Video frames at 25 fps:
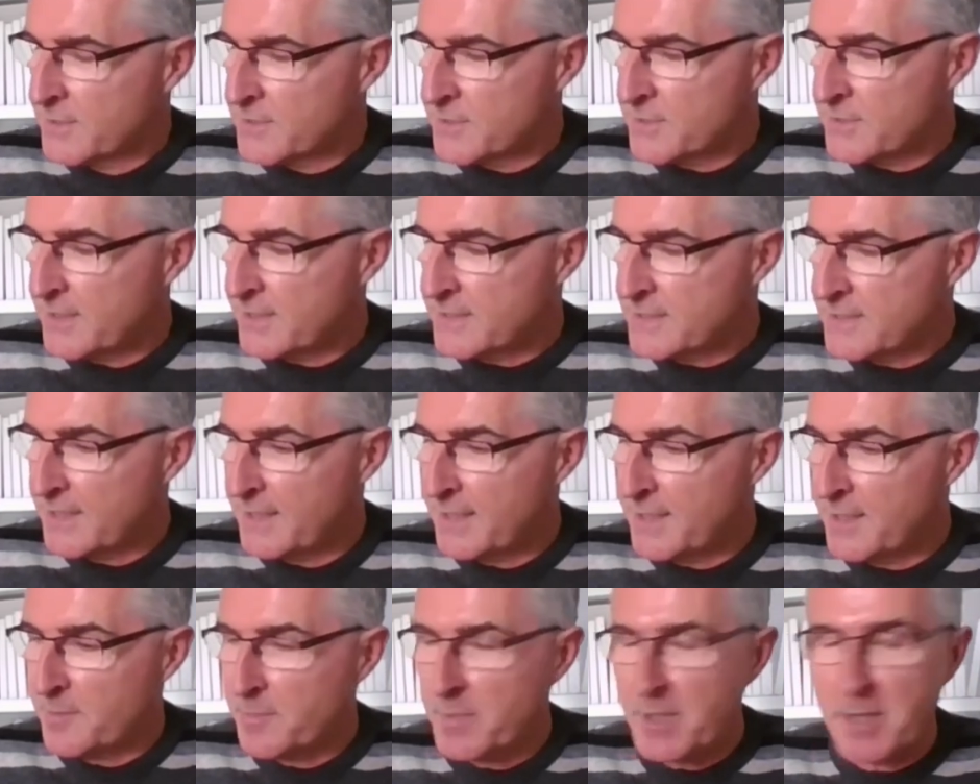So that's a
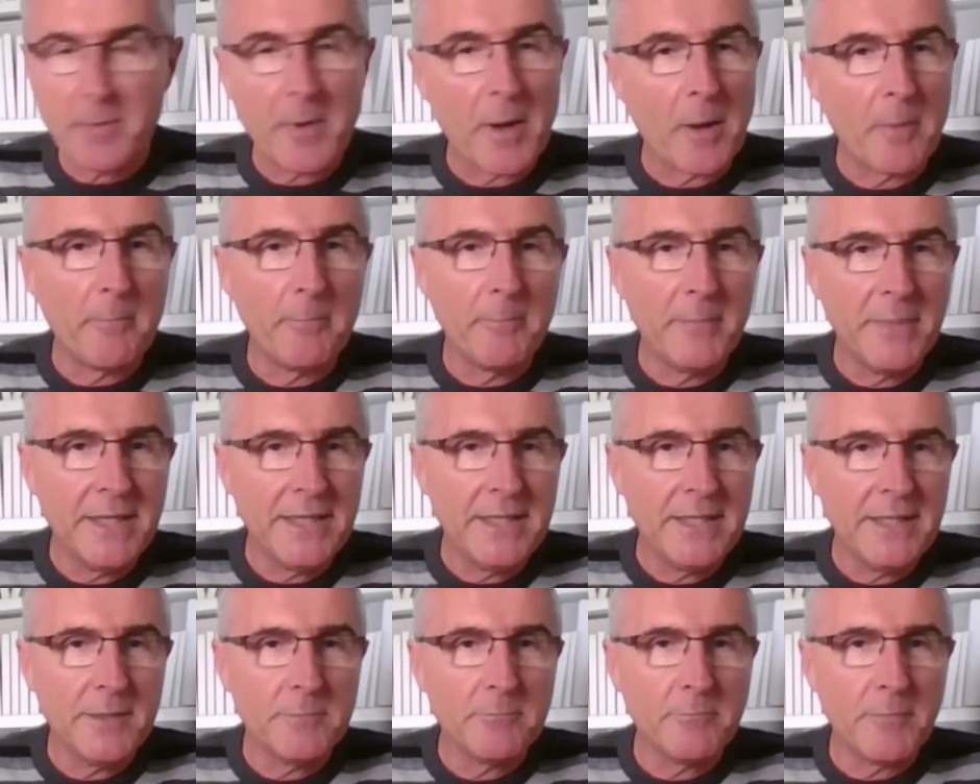little bit about
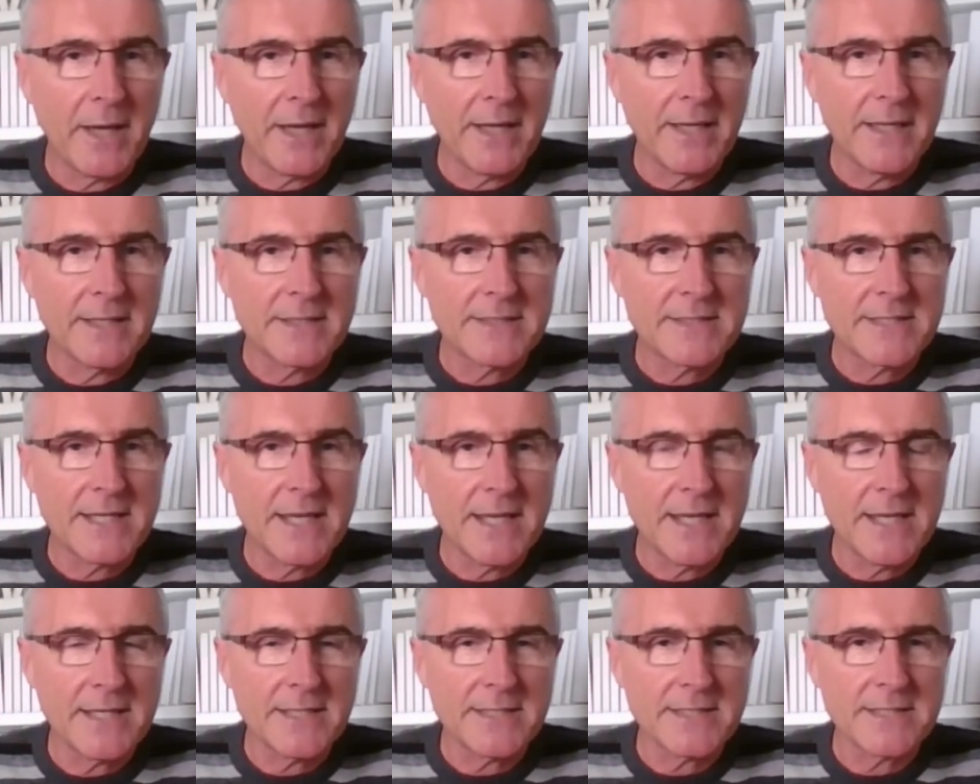me, my
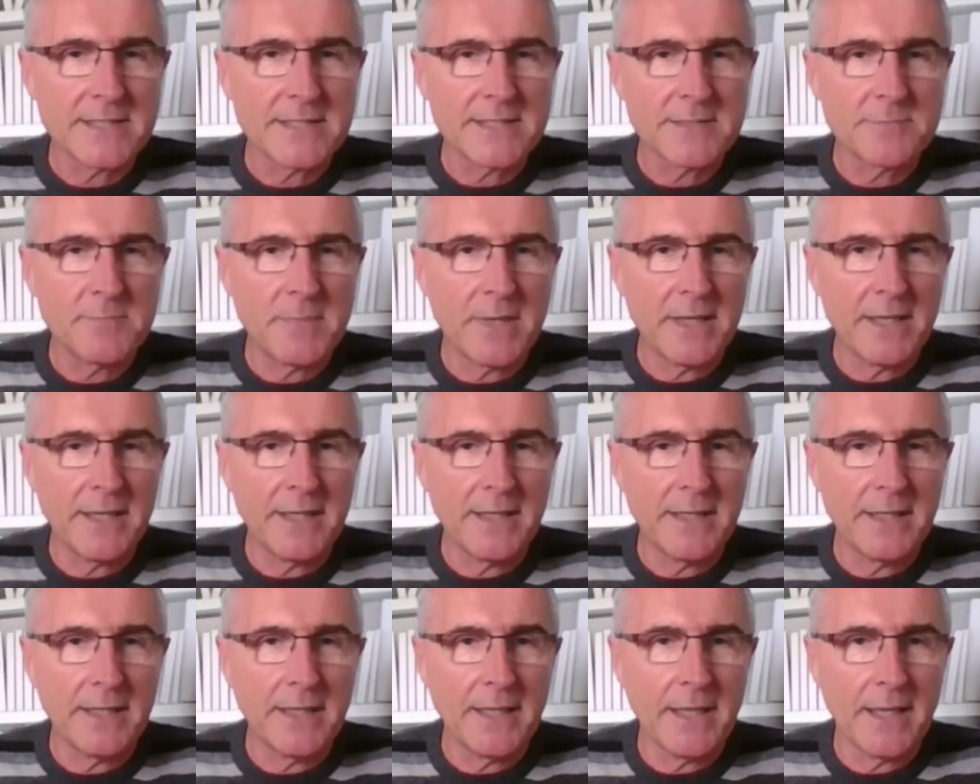tastes,
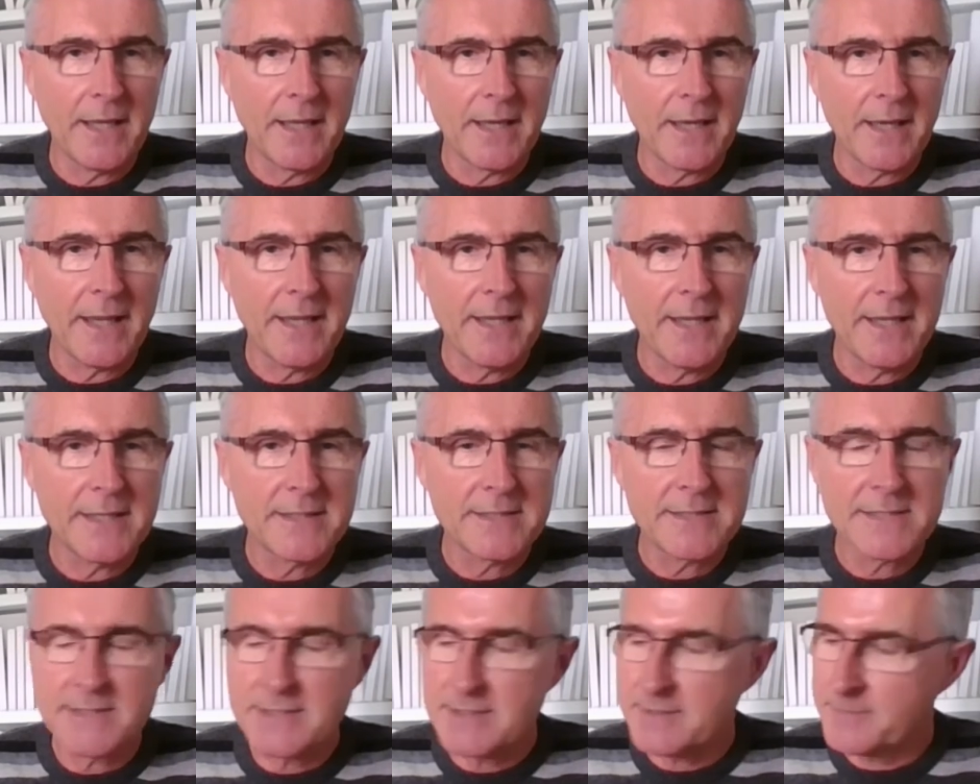my
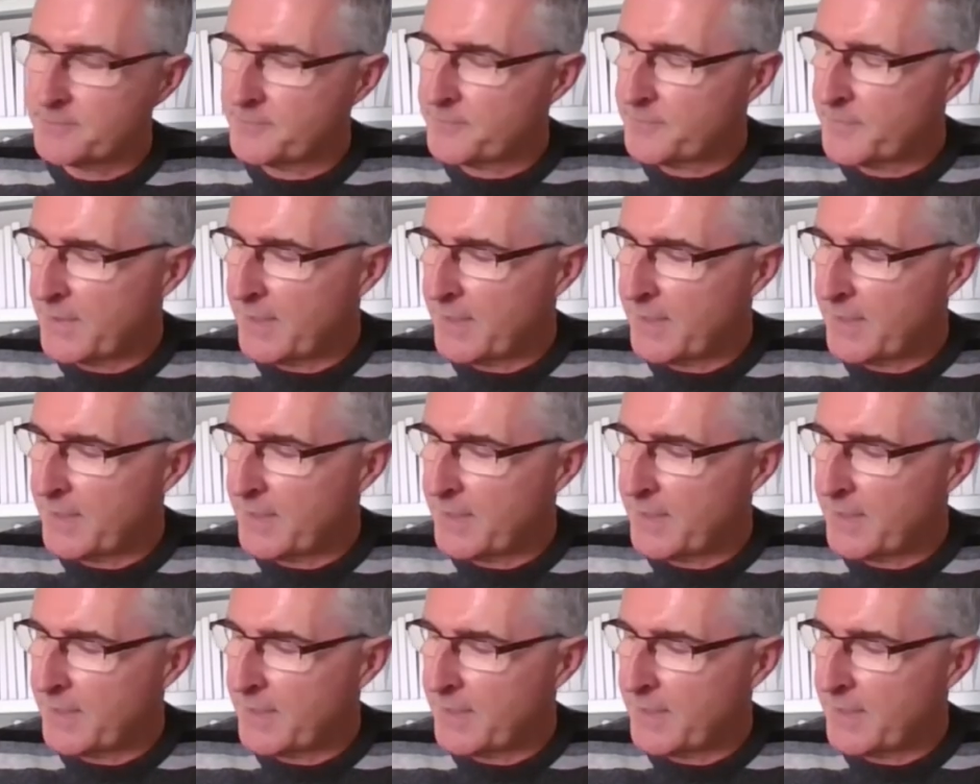likes,